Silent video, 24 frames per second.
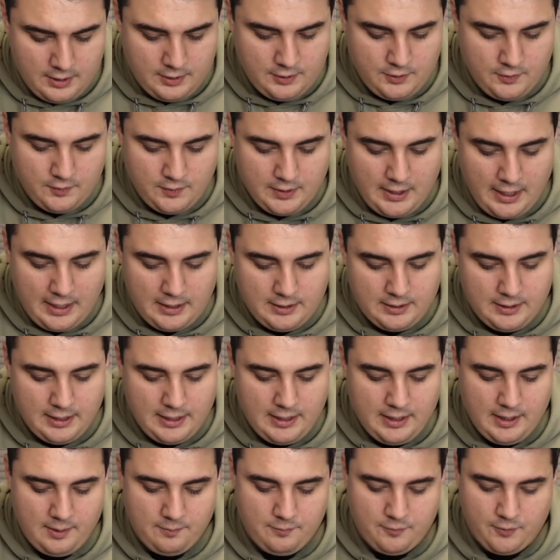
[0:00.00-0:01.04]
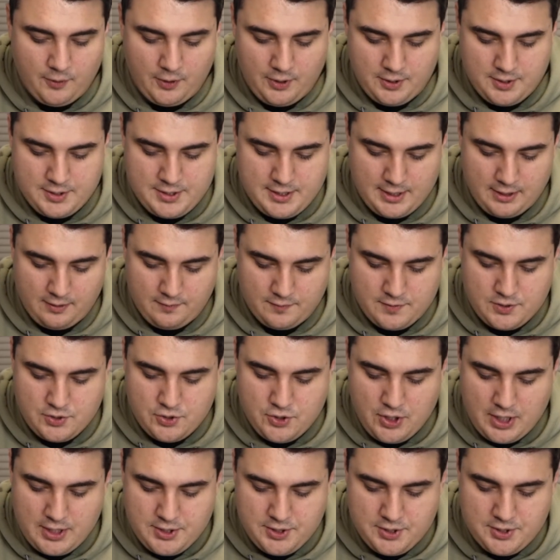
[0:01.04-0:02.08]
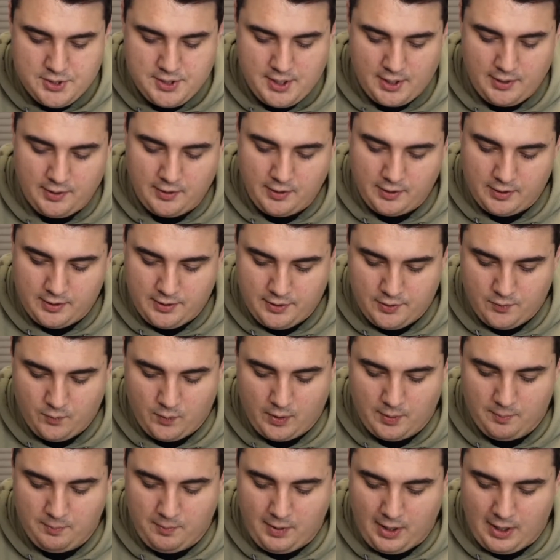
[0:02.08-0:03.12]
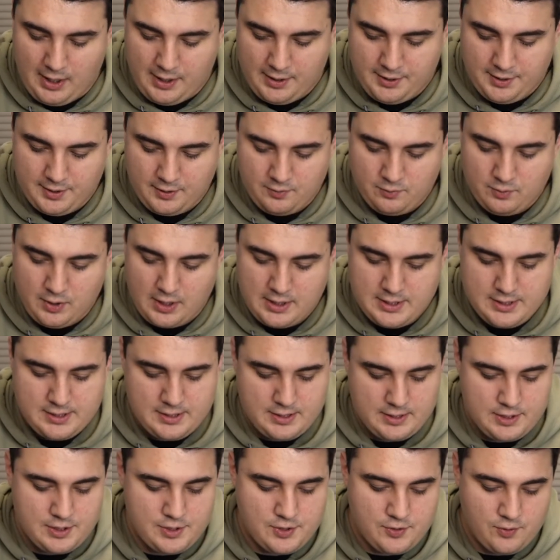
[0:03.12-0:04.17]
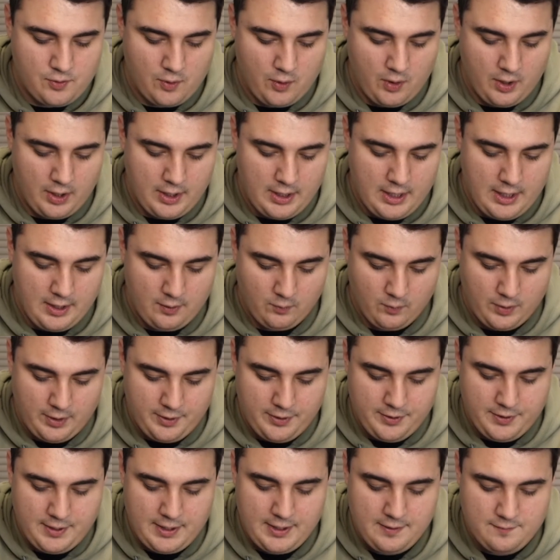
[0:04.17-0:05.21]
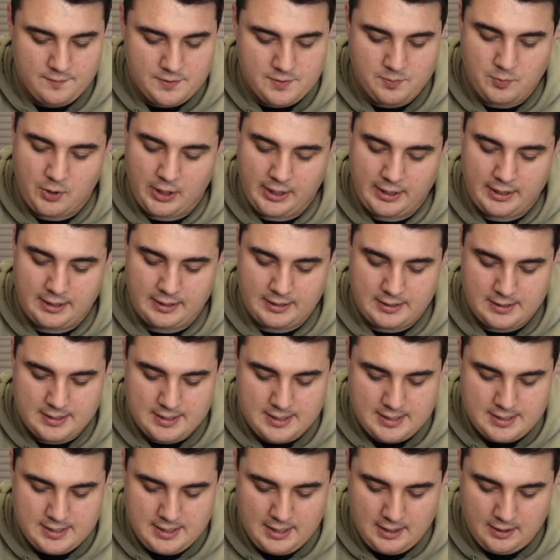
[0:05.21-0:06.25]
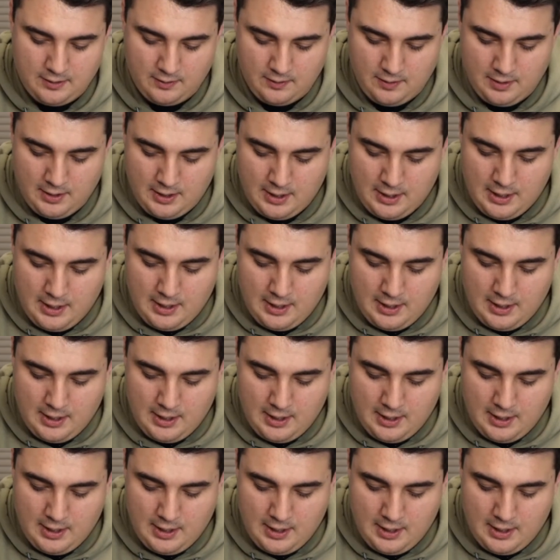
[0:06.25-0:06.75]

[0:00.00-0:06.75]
Do not lay up for yourselves treasures on earth where moth and rust destroy and where thieves break in and steal,